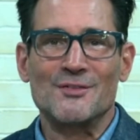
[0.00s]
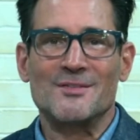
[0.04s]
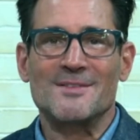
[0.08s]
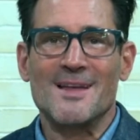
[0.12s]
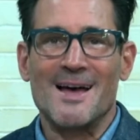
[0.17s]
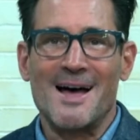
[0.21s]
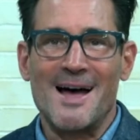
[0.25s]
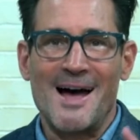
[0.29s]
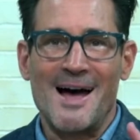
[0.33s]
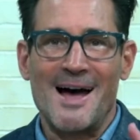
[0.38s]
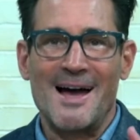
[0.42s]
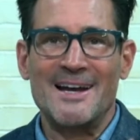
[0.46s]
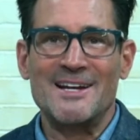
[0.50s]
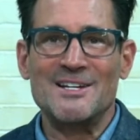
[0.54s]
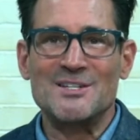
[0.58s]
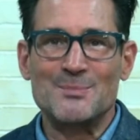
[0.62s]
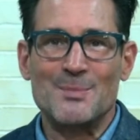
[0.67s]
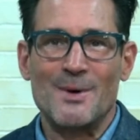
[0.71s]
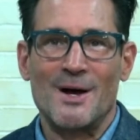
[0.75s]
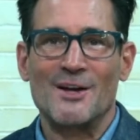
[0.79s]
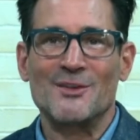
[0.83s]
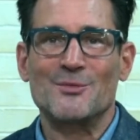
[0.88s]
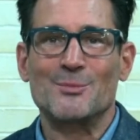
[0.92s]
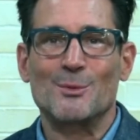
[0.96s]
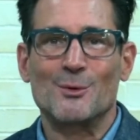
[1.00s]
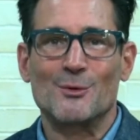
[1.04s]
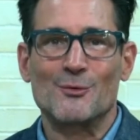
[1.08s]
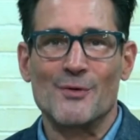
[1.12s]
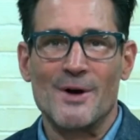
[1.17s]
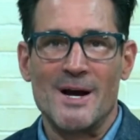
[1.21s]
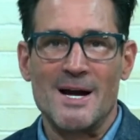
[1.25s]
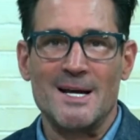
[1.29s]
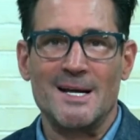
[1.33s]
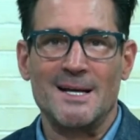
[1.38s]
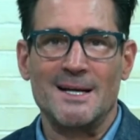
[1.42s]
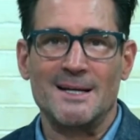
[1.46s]
the highest possible
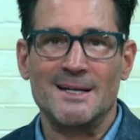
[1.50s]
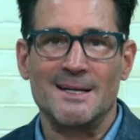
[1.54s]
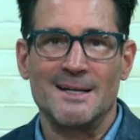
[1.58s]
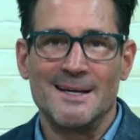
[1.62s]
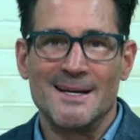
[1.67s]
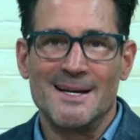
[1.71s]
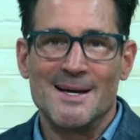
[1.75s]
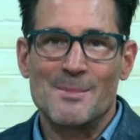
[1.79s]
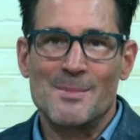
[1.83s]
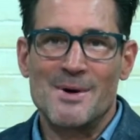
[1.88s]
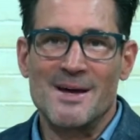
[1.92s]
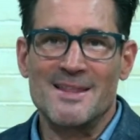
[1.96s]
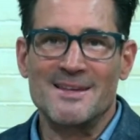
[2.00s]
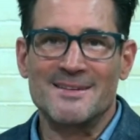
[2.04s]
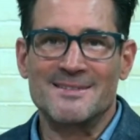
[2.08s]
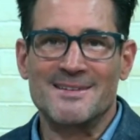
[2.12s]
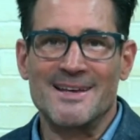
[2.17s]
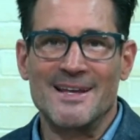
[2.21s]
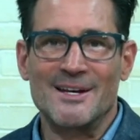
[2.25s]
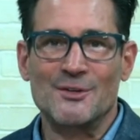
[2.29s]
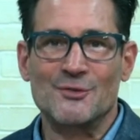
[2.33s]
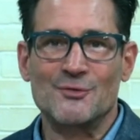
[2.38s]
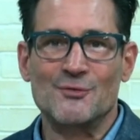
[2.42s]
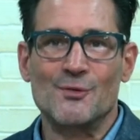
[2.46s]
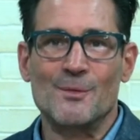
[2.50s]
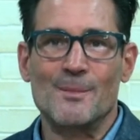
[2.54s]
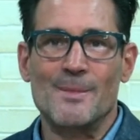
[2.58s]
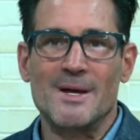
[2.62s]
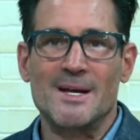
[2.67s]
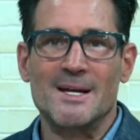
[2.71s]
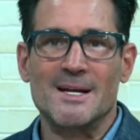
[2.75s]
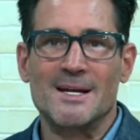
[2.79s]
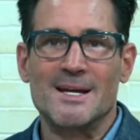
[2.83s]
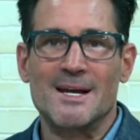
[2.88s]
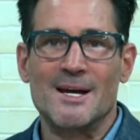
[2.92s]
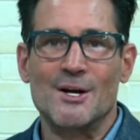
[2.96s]
rating by the Centers for
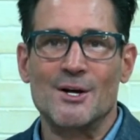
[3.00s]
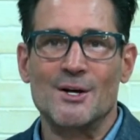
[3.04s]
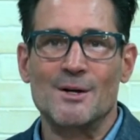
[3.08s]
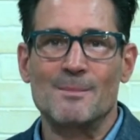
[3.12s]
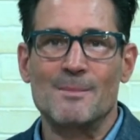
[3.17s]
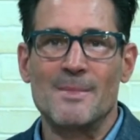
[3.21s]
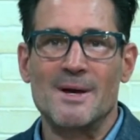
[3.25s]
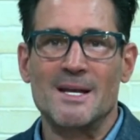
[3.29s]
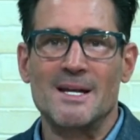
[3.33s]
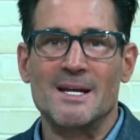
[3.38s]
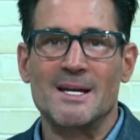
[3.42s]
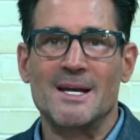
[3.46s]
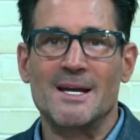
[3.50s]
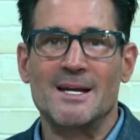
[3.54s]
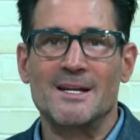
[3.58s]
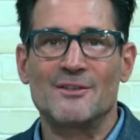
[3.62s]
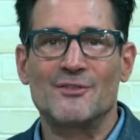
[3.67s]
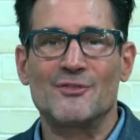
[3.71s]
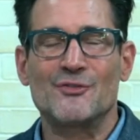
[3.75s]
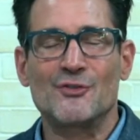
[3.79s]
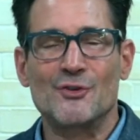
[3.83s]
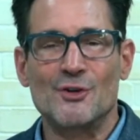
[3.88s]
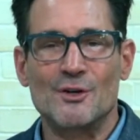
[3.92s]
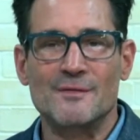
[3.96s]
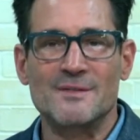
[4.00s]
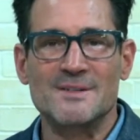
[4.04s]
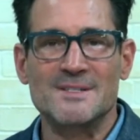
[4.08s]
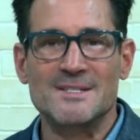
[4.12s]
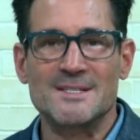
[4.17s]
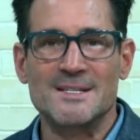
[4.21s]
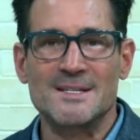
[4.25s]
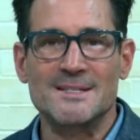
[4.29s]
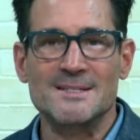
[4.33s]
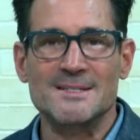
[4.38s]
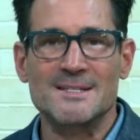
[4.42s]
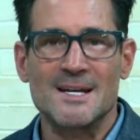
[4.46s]
Medicare and Medicaid
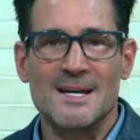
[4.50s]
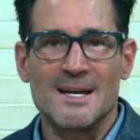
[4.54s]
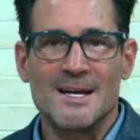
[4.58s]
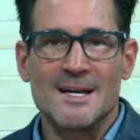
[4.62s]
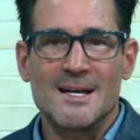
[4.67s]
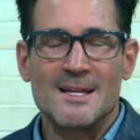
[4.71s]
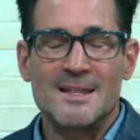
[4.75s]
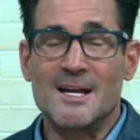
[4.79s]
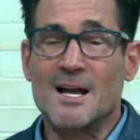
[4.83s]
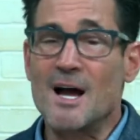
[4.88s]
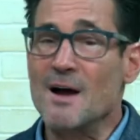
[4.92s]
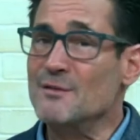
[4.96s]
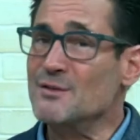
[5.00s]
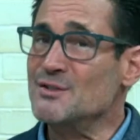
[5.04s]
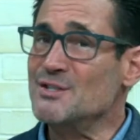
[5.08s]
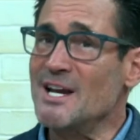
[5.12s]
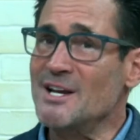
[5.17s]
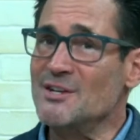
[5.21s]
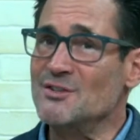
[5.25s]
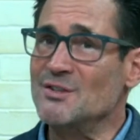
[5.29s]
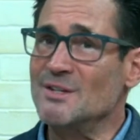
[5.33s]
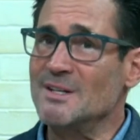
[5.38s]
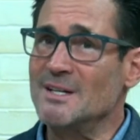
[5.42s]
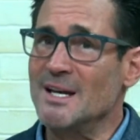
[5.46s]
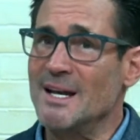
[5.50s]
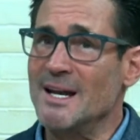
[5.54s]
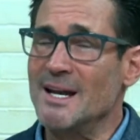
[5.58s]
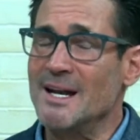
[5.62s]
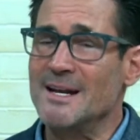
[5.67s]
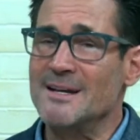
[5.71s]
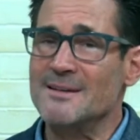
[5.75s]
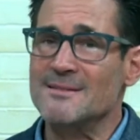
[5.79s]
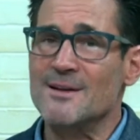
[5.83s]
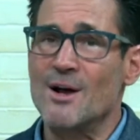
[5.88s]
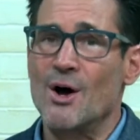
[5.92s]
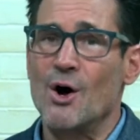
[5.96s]
Services. The conversation today
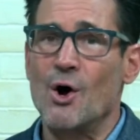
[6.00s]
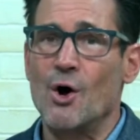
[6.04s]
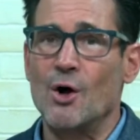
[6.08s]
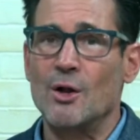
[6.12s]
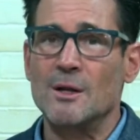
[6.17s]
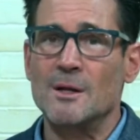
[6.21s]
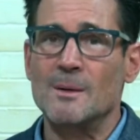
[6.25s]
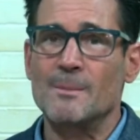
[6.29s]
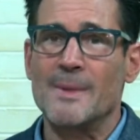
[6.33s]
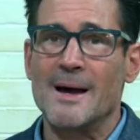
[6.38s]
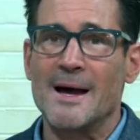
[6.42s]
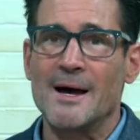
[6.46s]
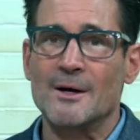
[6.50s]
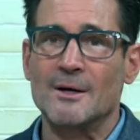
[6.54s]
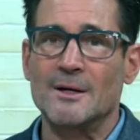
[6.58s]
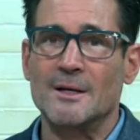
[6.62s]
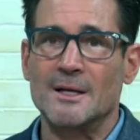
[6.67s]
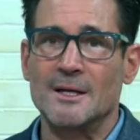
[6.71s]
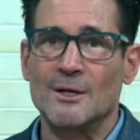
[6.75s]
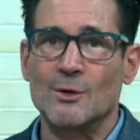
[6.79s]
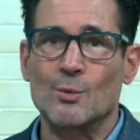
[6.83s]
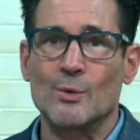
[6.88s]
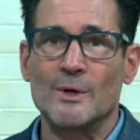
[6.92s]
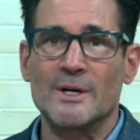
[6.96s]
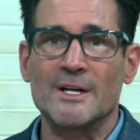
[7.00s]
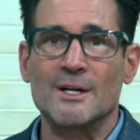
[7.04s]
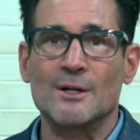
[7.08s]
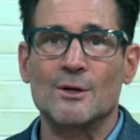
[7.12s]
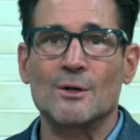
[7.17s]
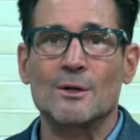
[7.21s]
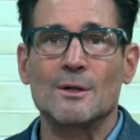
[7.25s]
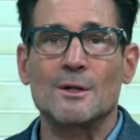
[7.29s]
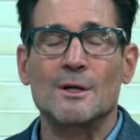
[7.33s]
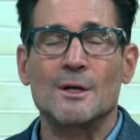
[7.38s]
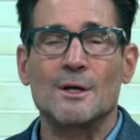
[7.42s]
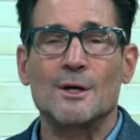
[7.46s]
is all about
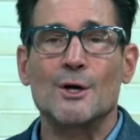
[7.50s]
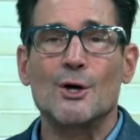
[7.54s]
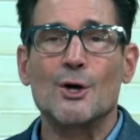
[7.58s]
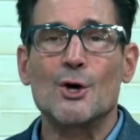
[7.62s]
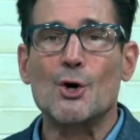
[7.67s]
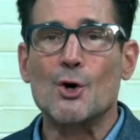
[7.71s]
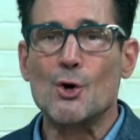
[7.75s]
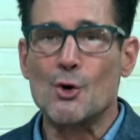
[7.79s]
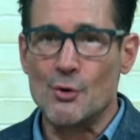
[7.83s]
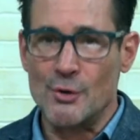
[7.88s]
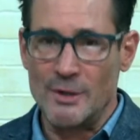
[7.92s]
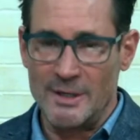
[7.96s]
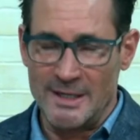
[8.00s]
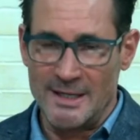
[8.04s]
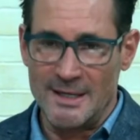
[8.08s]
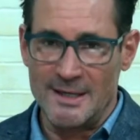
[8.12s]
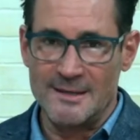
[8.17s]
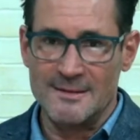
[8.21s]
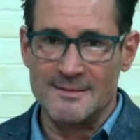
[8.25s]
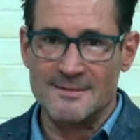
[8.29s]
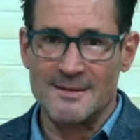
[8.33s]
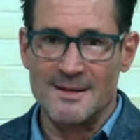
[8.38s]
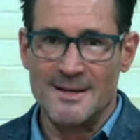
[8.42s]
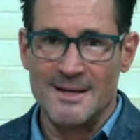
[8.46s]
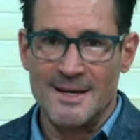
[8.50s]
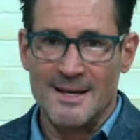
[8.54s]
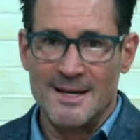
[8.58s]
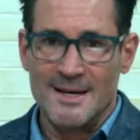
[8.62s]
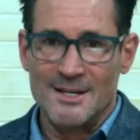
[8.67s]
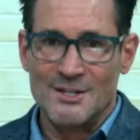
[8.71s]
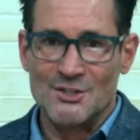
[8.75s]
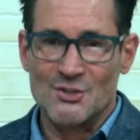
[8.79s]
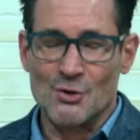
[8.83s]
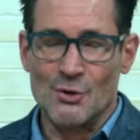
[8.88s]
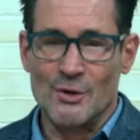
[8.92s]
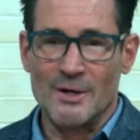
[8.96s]
inguinal hernias.
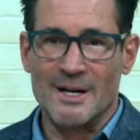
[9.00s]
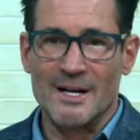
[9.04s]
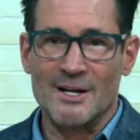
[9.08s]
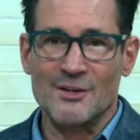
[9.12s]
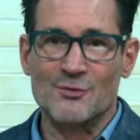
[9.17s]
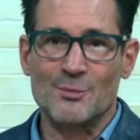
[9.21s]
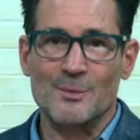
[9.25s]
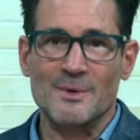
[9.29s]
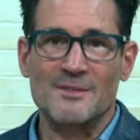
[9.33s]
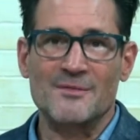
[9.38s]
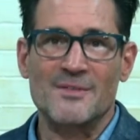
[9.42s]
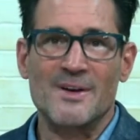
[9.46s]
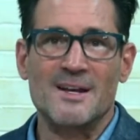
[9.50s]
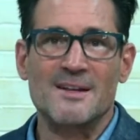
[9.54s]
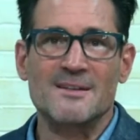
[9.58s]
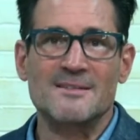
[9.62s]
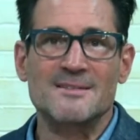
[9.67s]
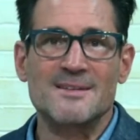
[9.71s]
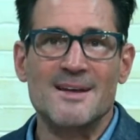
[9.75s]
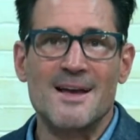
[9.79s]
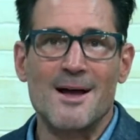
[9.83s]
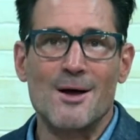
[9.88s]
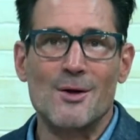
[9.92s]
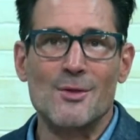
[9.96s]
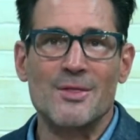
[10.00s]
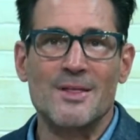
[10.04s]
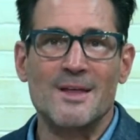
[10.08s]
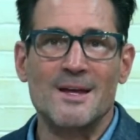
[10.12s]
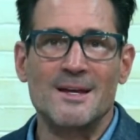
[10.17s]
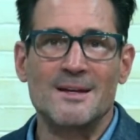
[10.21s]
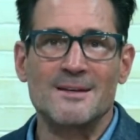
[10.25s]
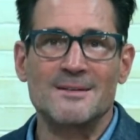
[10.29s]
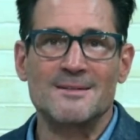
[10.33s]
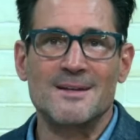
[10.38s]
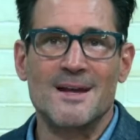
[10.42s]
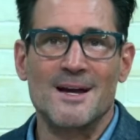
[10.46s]
Joining us from Adventist Health
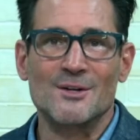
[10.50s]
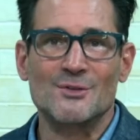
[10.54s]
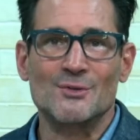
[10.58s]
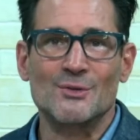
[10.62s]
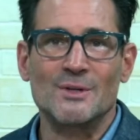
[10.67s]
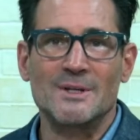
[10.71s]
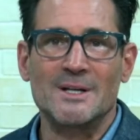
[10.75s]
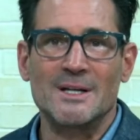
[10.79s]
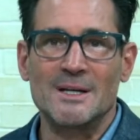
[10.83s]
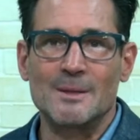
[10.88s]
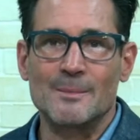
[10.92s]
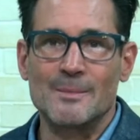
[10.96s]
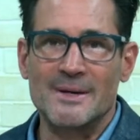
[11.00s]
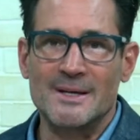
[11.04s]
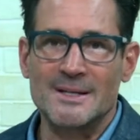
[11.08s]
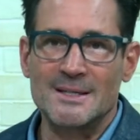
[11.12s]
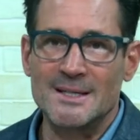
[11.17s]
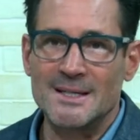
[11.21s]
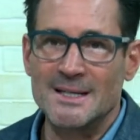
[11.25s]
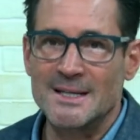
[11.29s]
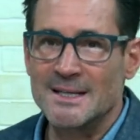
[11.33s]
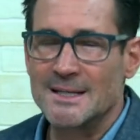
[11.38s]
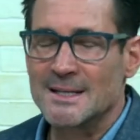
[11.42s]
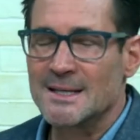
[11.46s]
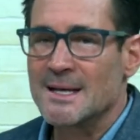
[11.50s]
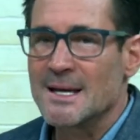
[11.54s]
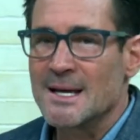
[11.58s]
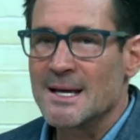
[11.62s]
is Dr. Nina Behdin.